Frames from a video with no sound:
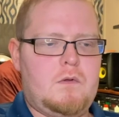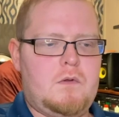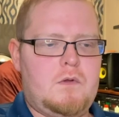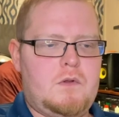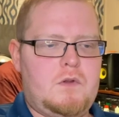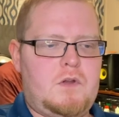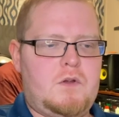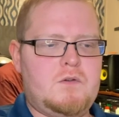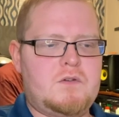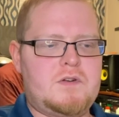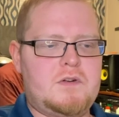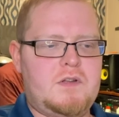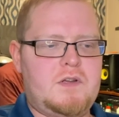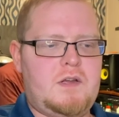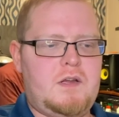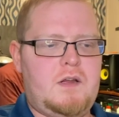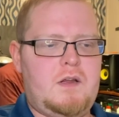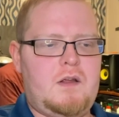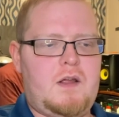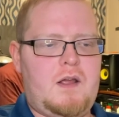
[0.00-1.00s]

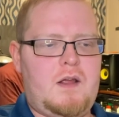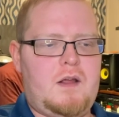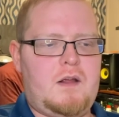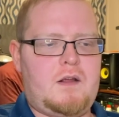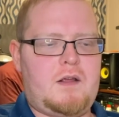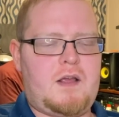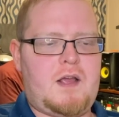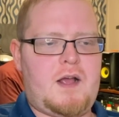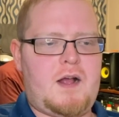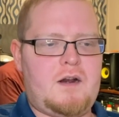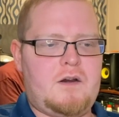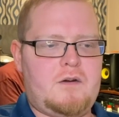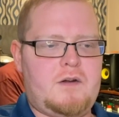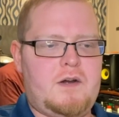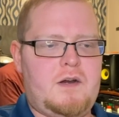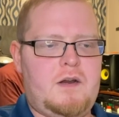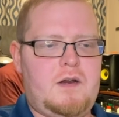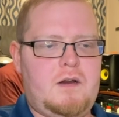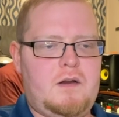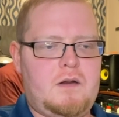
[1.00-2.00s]
Usually a
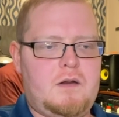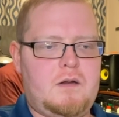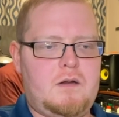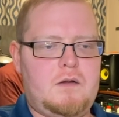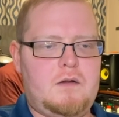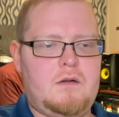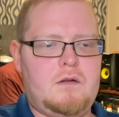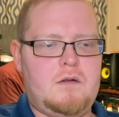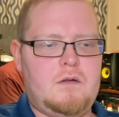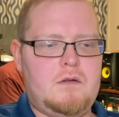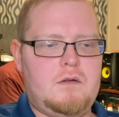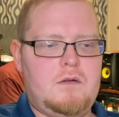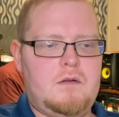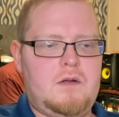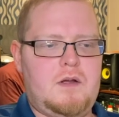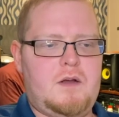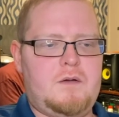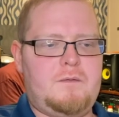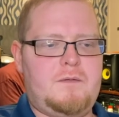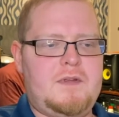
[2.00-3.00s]
calorie
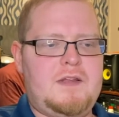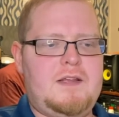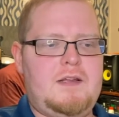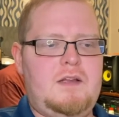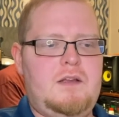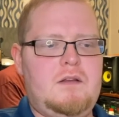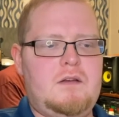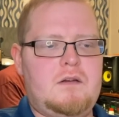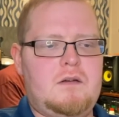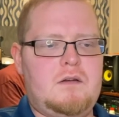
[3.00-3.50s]
of heat